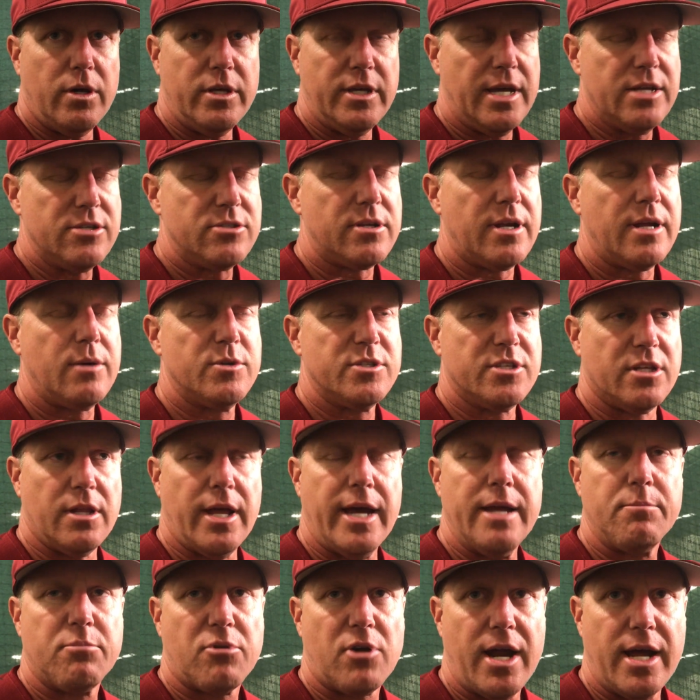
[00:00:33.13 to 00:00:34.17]
Well, yesterday was a
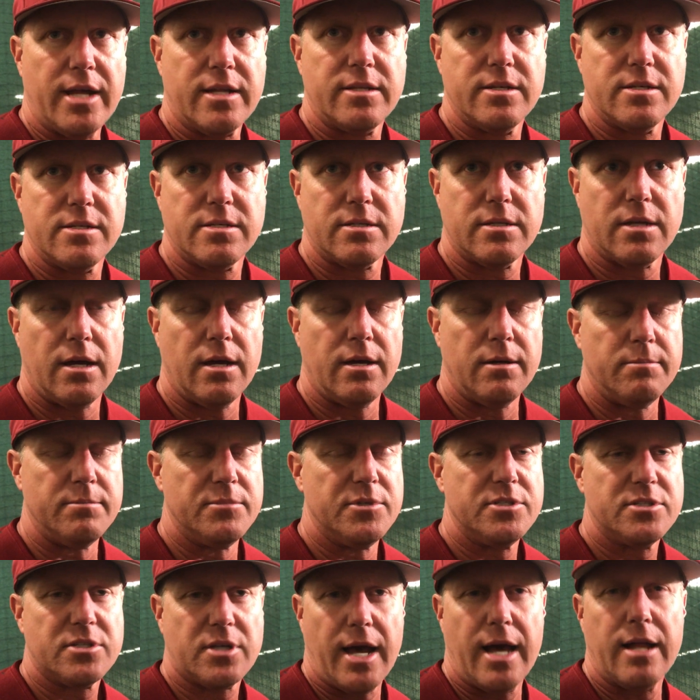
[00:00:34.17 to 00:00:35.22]
light practice.
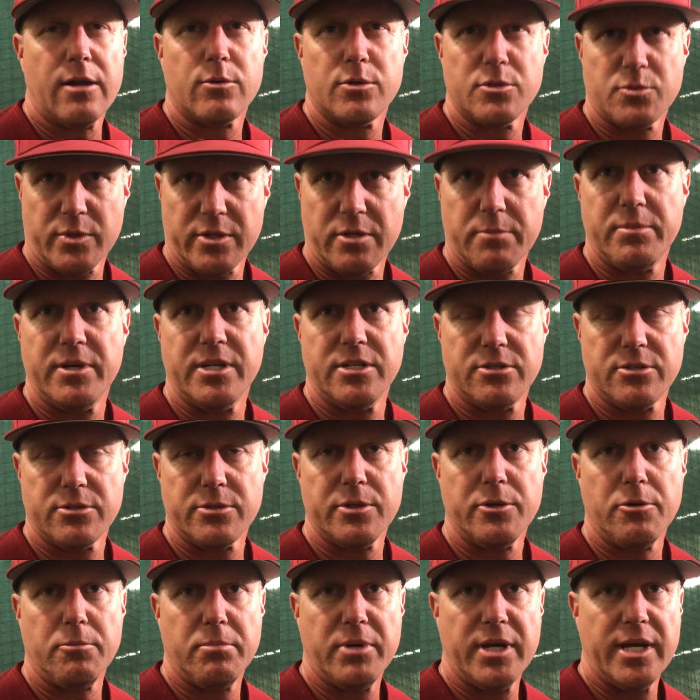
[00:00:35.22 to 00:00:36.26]
Skyler was with the
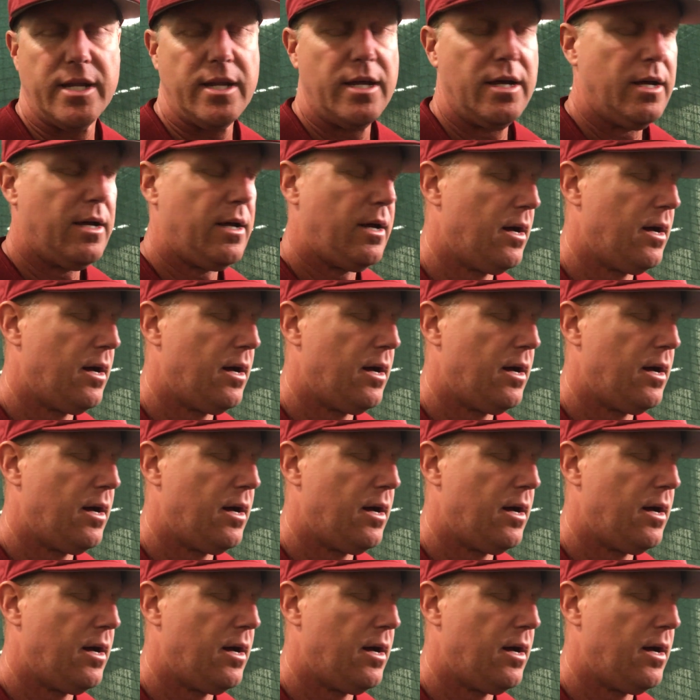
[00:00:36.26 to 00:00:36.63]
pitchers a little bit.